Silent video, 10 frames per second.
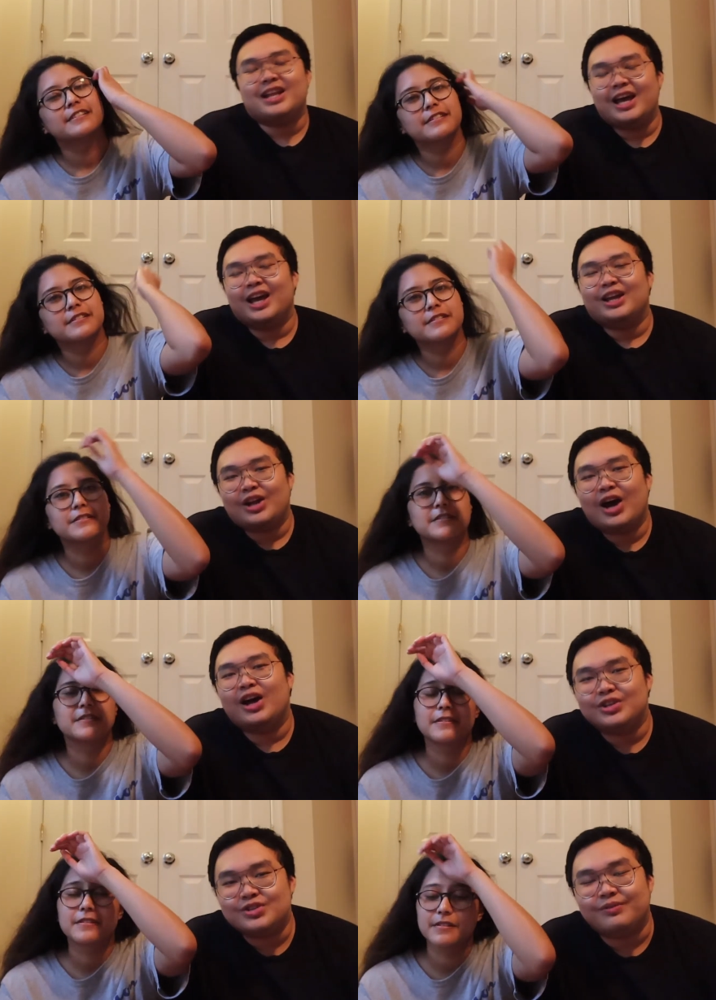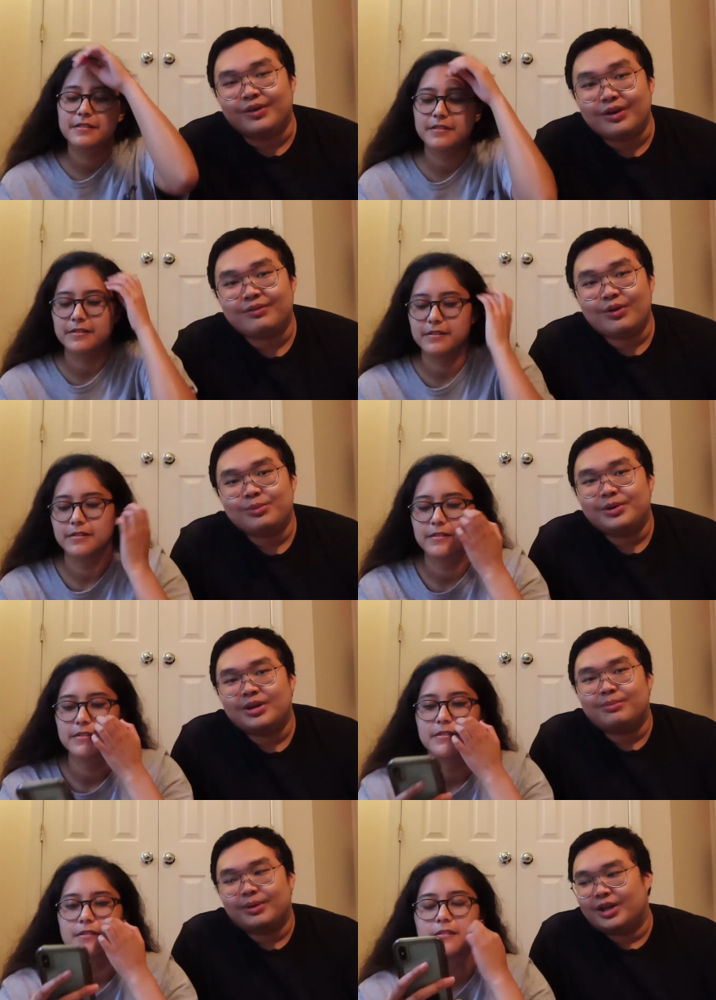Speaker 1: like not a severe
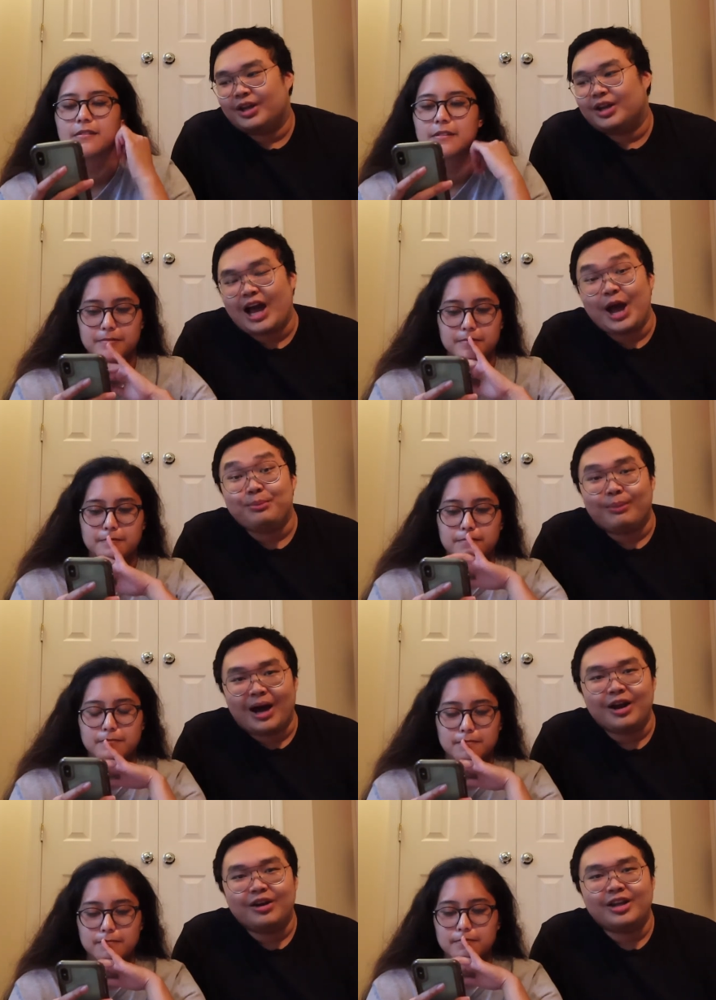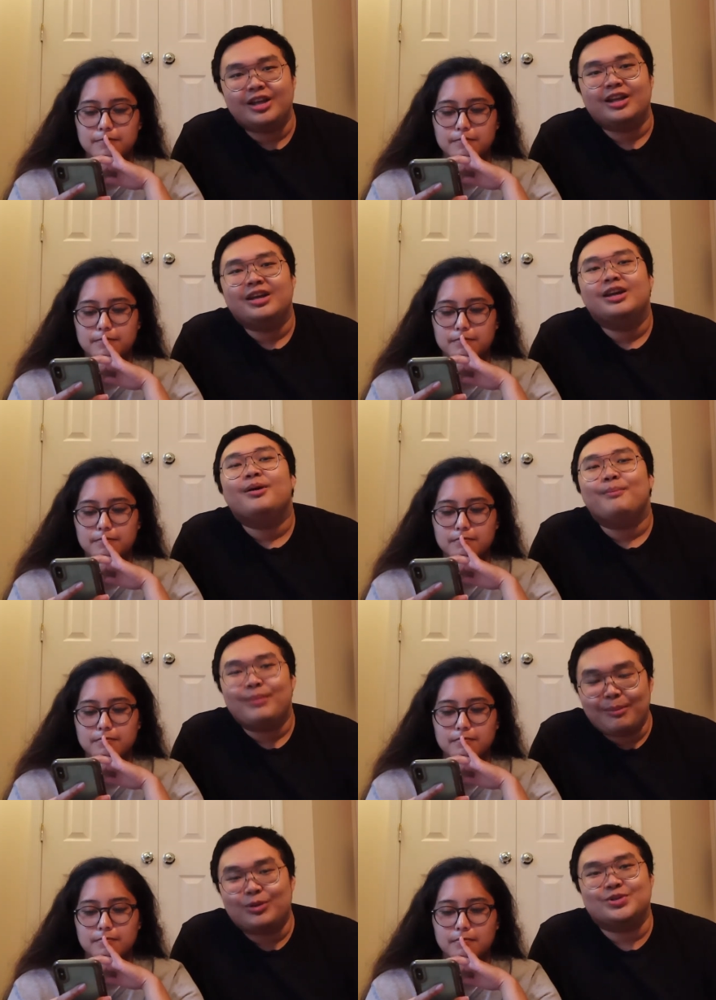phobia, but like I admire it,
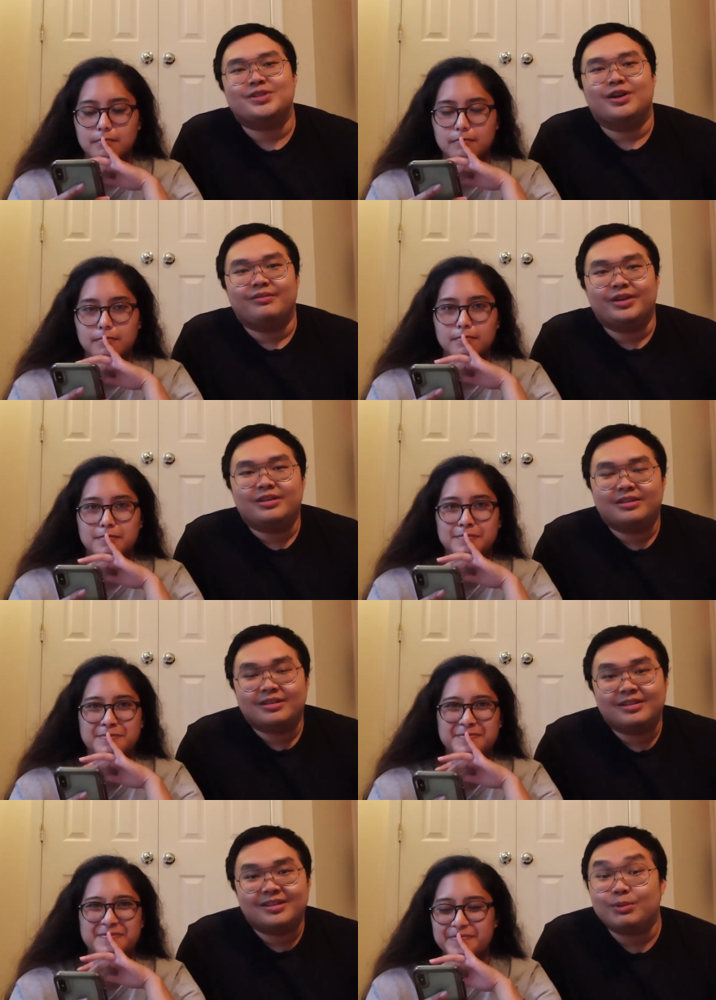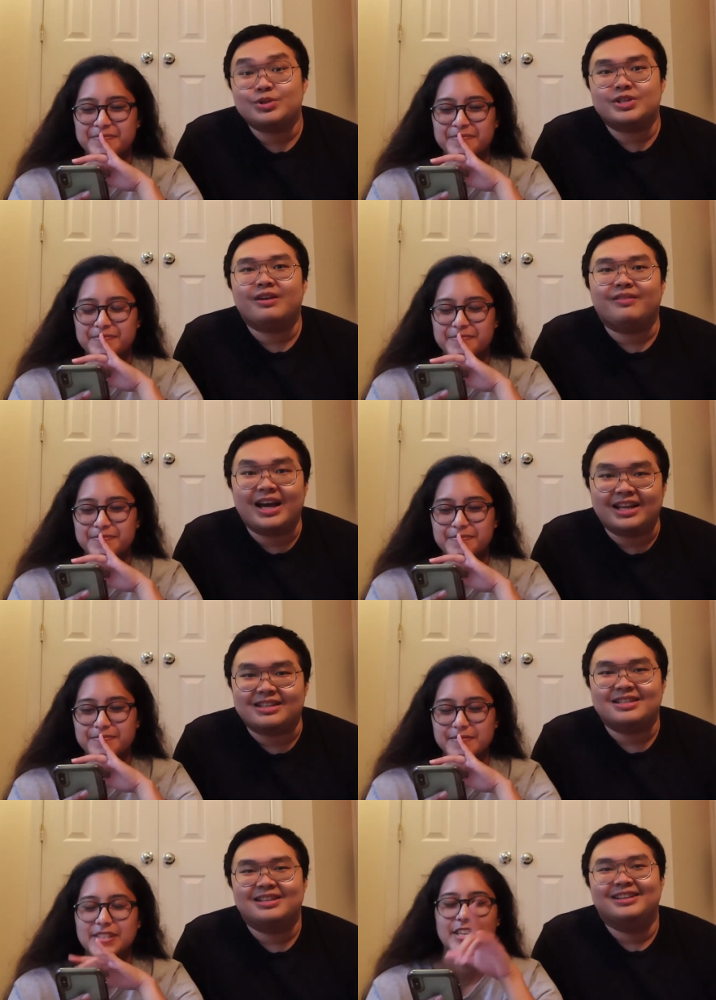but I'm also scared of it. I'm also scared of
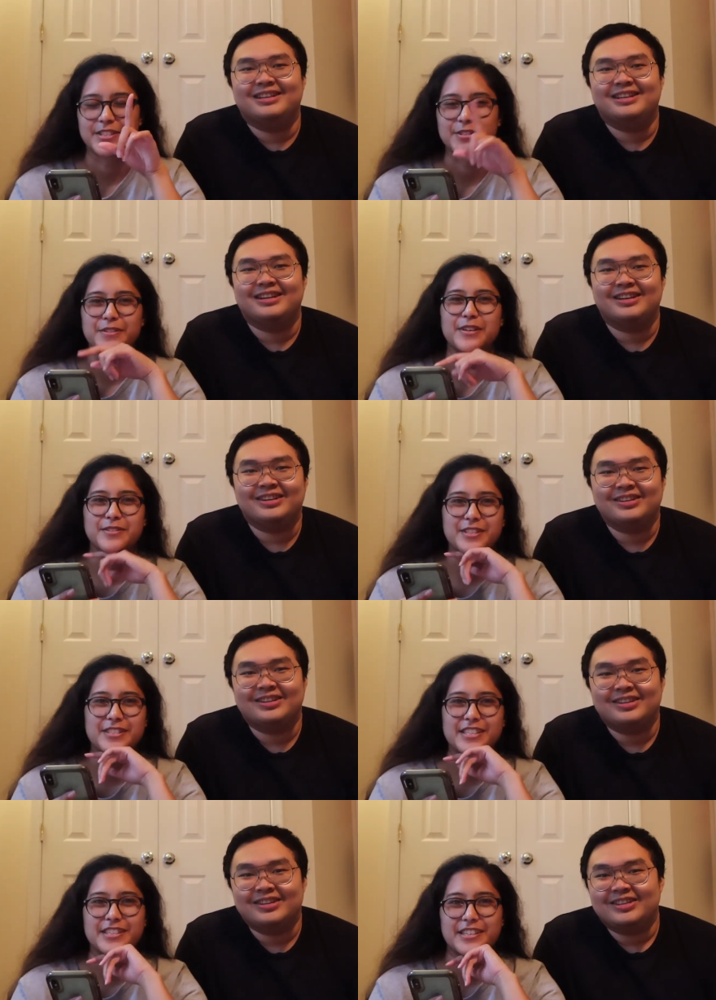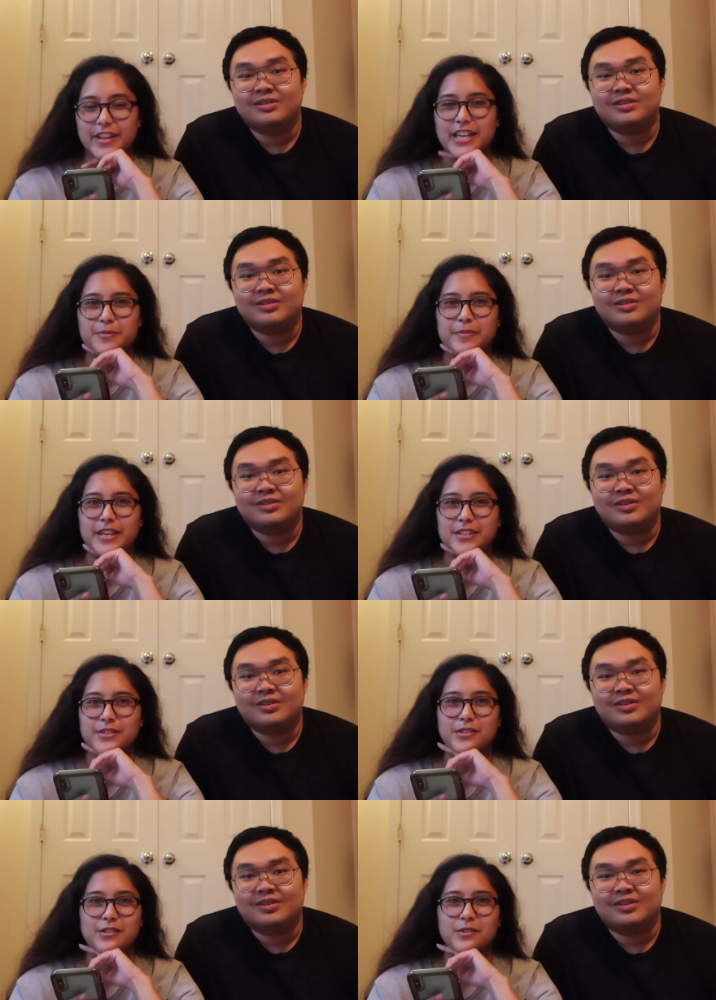heights.
Speaker 2: That too. I was gonna say that.
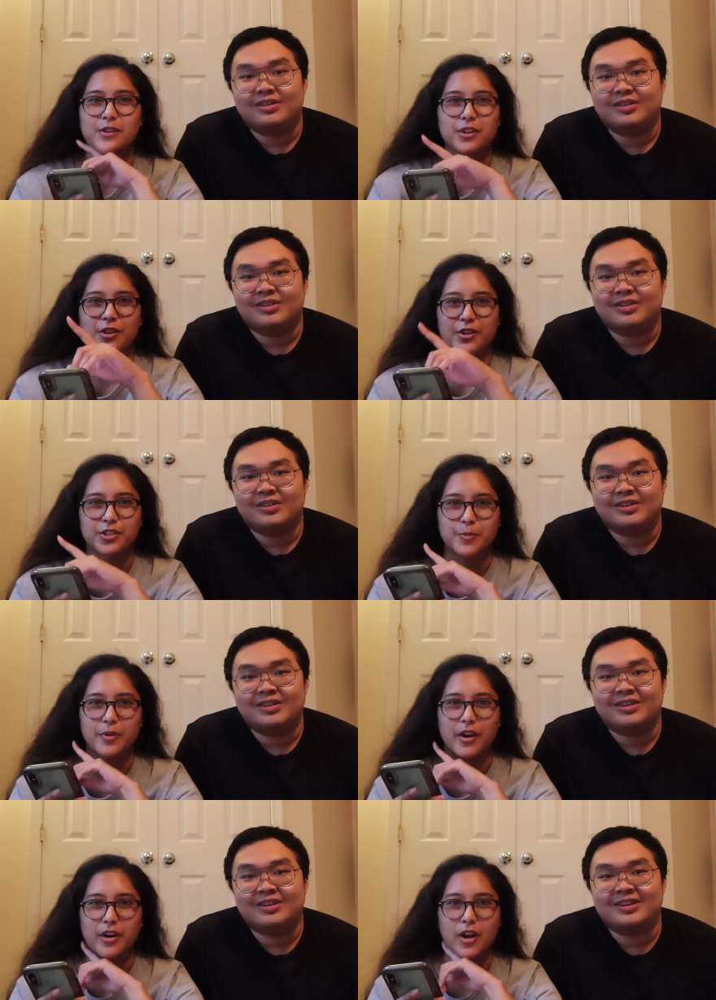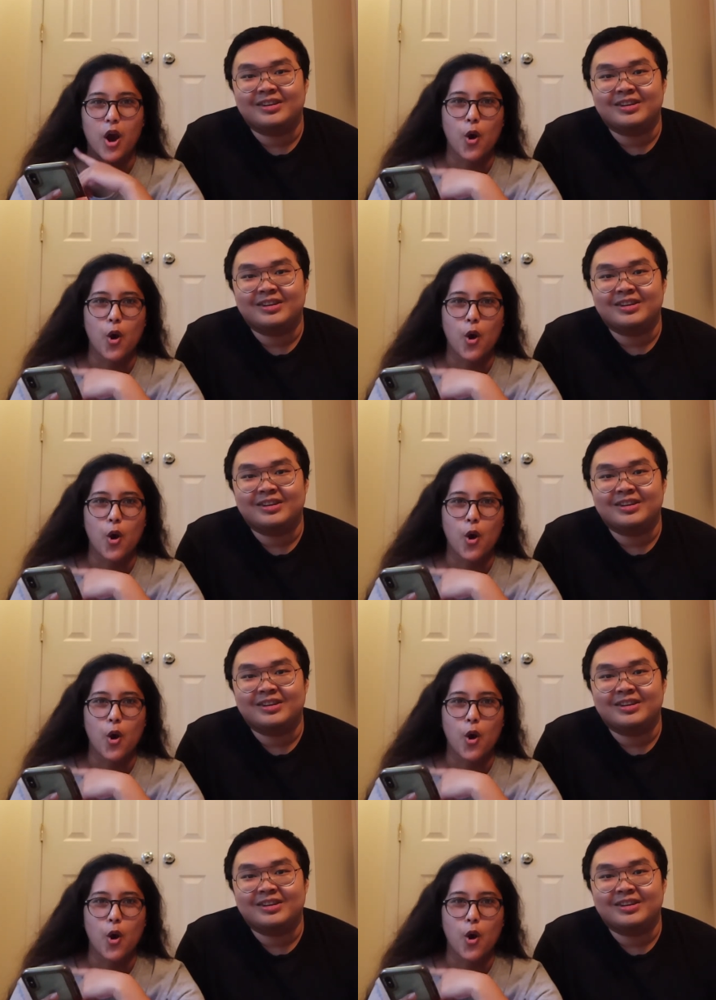Flashback to Hershey Park.